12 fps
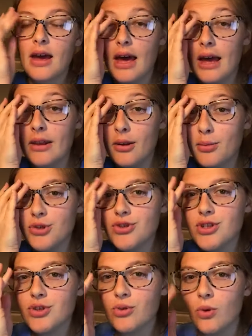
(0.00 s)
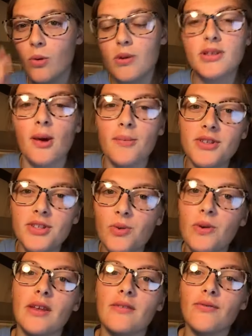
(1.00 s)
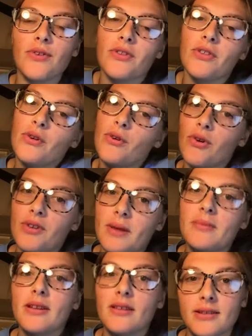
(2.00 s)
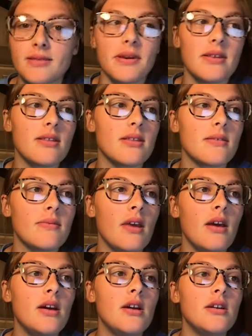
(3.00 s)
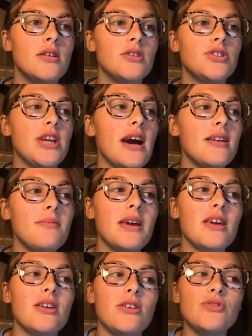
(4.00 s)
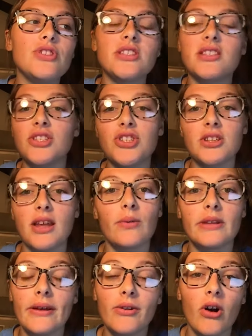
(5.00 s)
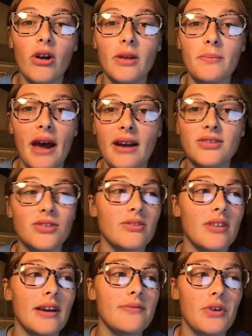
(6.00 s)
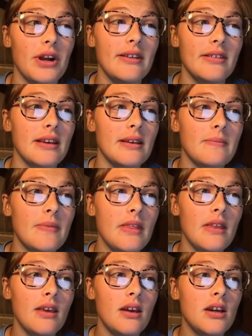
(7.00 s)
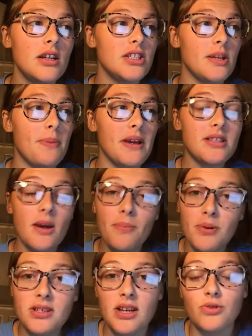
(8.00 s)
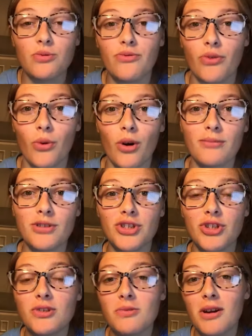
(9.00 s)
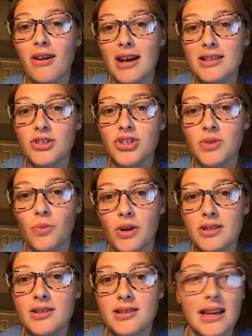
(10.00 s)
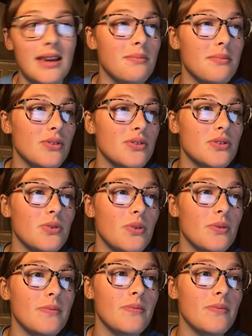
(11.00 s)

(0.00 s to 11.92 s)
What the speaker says: Elementary school was coming to an end for a little girl named Elizabeth. She had to make a huge decision that would later on impact her life greatly. She picked up her schedule form to choose what classes she wanted to take in middle school.